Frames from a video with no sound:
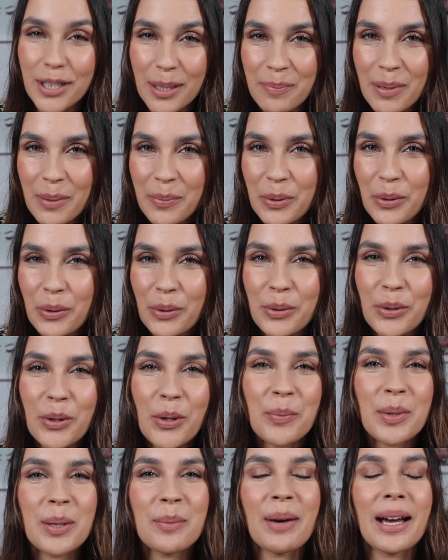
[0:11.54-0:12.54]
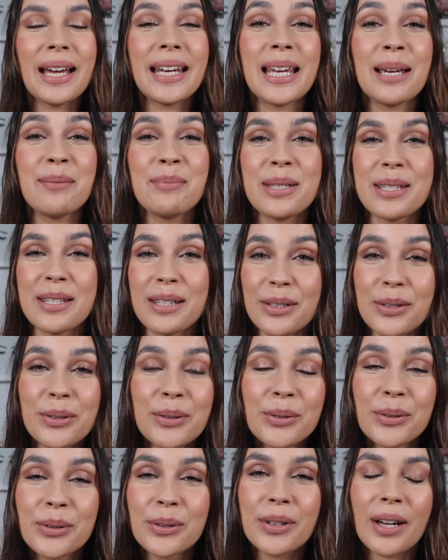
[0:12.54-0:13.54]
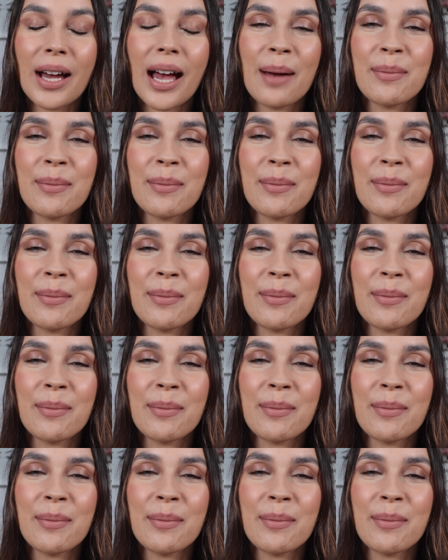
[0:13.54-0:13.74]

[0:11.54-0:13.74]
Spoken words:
For the people who don't know me, my name is Leonor.